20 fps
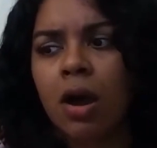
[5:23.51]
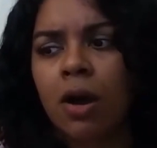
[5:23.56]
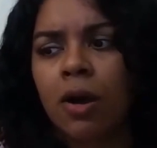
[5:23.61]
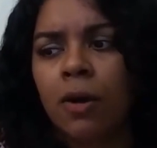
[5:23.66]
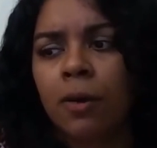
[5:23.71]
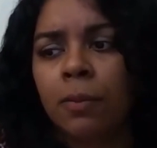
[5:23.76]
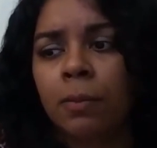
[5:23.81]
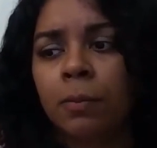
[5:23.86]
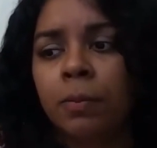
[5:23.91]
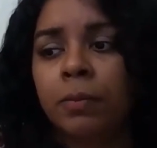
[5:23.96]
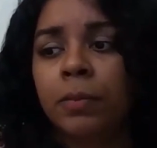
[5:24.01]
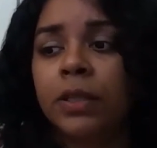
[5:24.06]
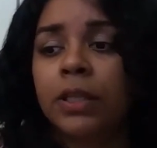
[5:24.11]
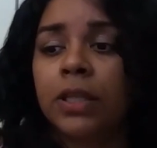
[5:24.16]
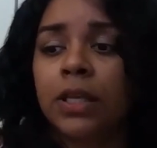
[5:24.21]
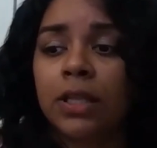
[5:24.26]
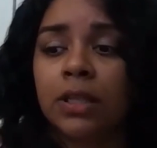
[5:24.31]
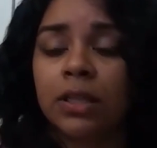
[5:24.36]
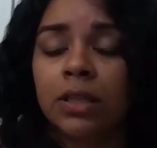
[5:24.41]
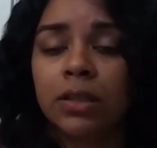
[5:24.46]

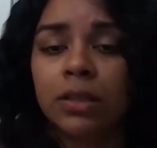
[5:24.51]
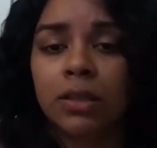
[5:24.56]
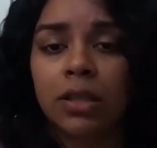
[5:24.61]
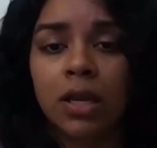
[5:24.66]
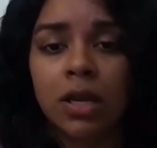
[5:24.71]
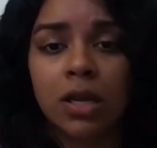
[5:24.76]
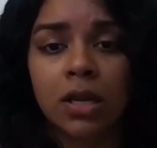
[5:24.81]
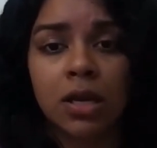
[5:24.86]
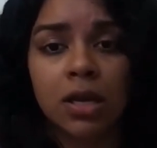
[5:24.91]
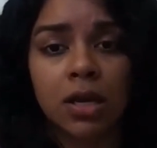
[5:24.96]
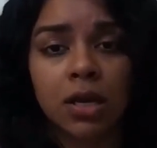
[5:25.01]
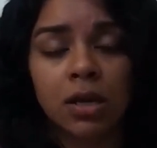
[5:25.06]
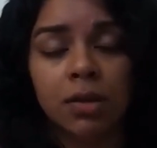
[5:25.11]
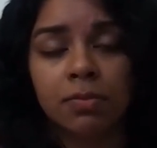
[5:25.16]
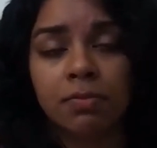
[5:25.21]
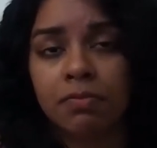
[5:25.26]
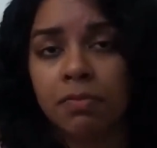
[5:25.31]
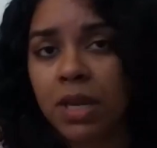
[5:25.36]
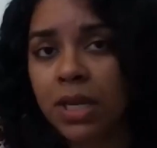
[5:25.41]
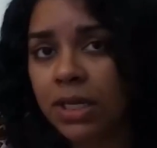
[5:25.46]
But then
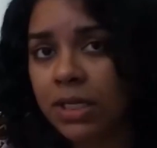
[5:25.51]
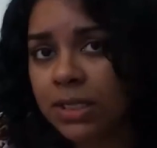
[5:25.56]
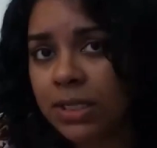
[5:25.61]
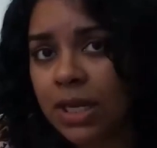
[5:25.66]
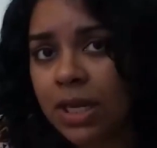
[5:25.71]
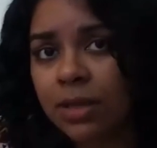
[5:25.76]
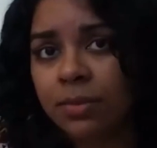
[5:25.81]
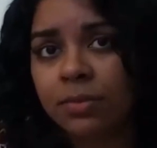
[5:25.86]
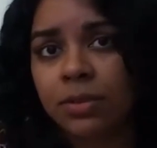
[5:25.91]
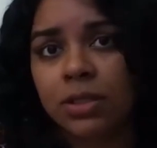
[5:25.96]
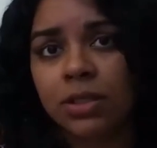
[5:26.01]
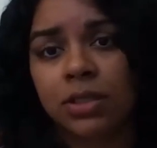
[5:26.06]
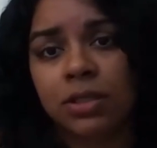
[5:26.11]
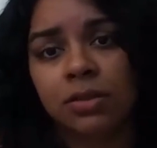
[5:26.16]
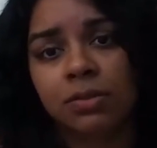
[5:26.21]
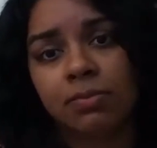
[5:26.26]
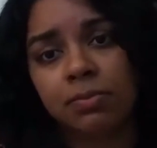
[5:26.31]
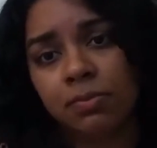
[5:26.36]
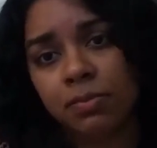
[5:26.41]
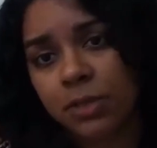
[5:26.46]
many times the